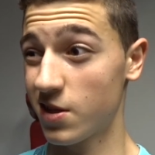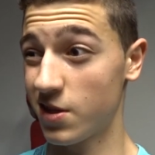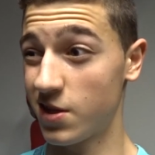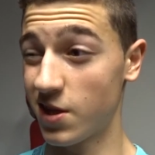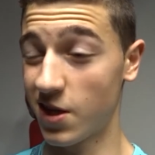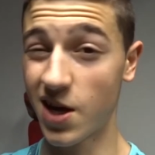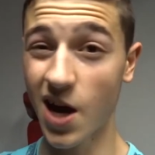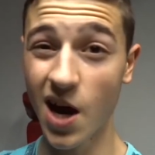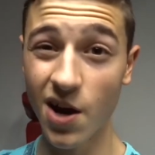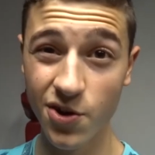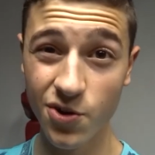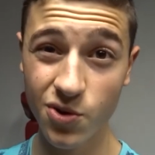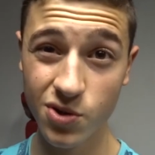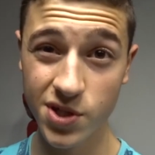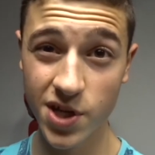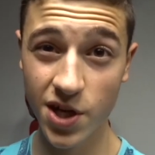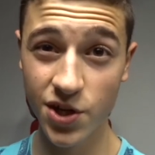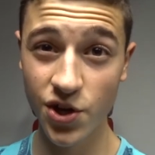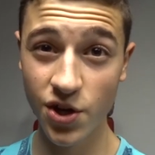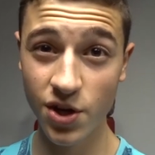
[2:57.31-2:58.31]
the cardio
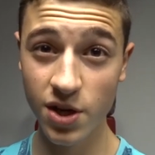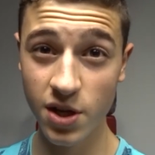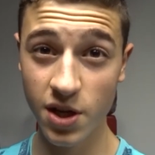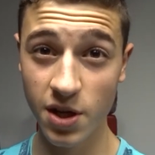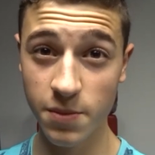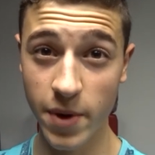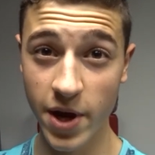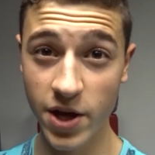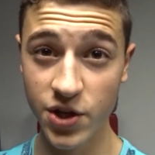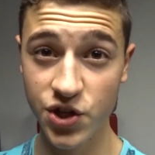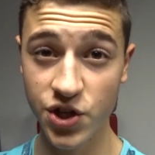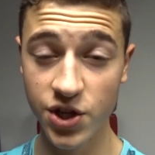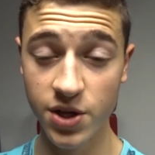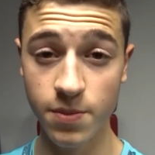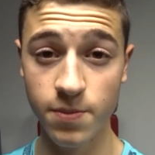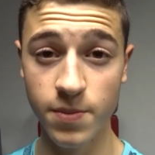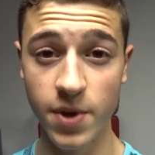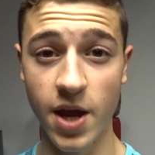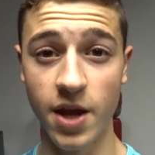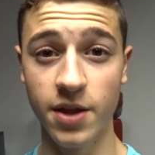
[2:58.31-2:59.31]
section in my
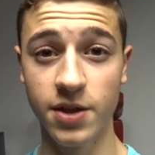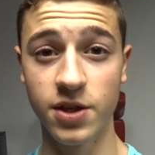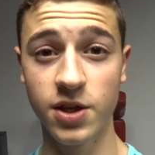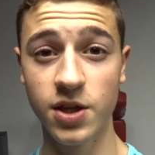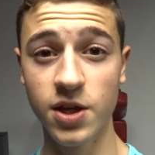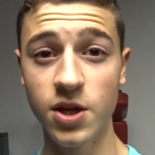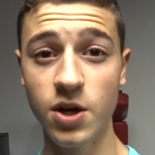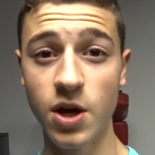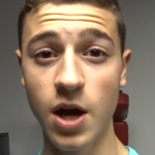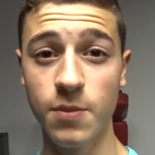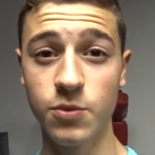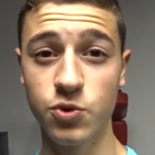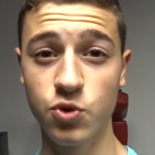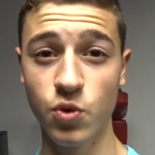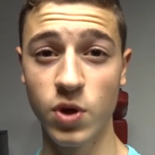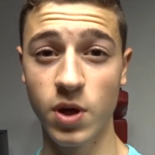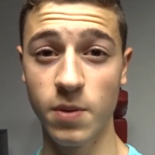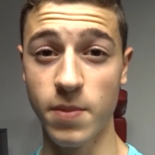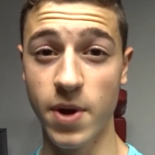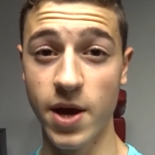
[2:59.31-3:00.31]
gym, and here I'm
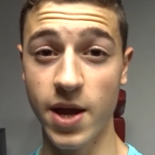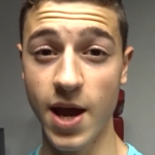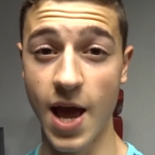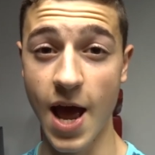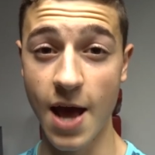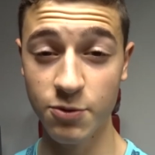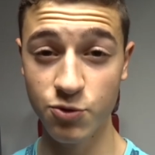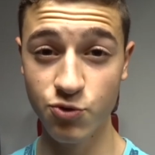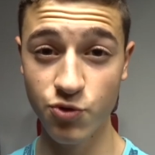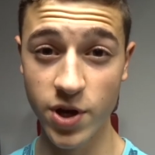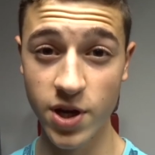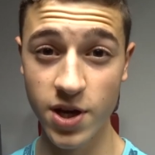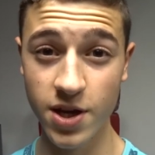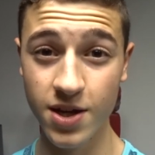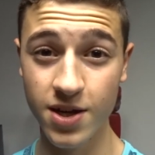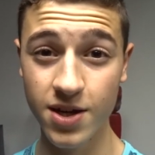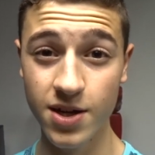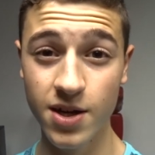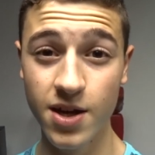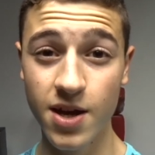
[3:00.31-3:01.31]
doing my abs
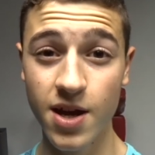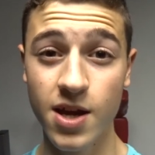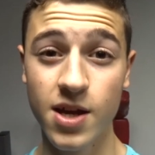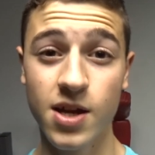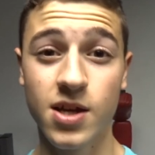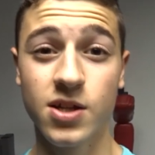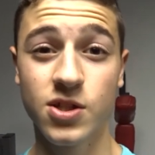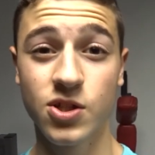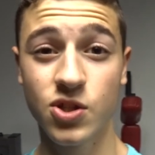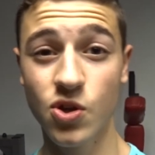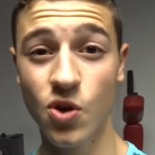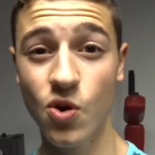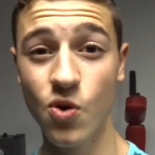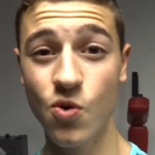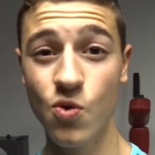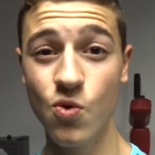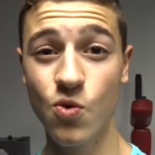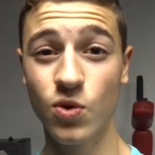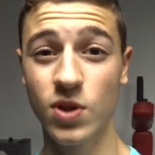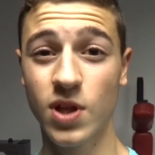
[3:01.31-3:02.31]
training,
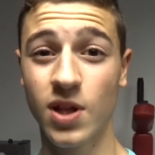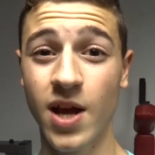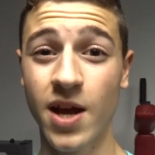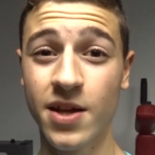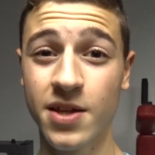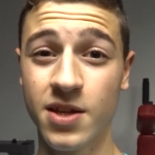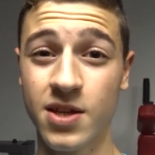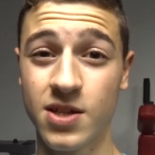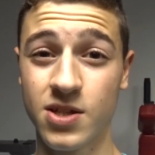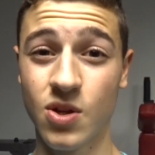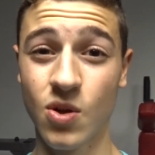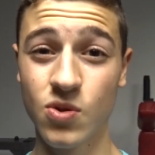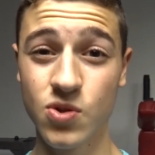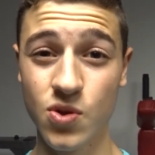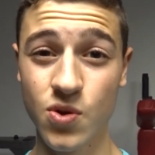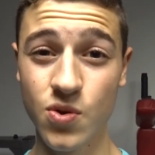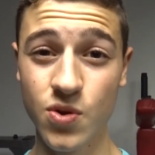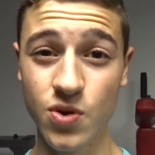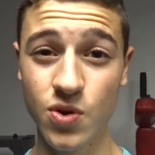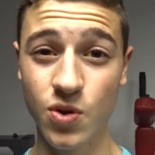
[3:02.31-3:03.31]
so the lighting is not
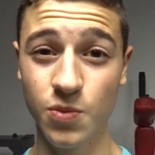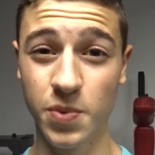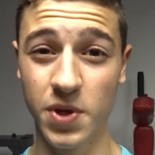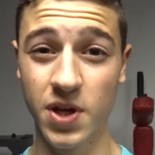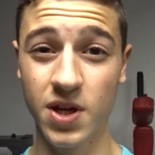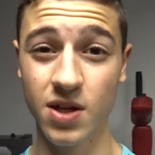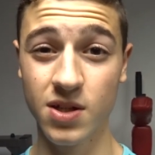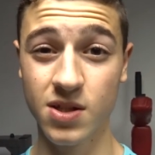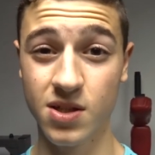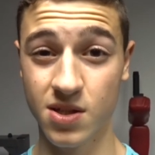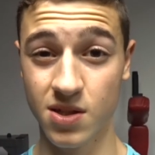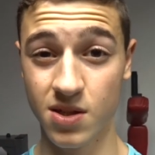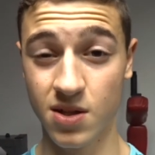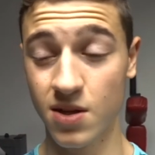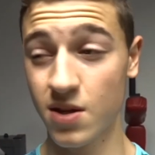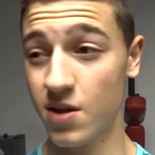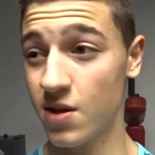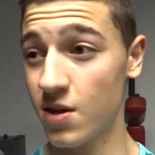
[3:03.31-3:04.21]
so good, because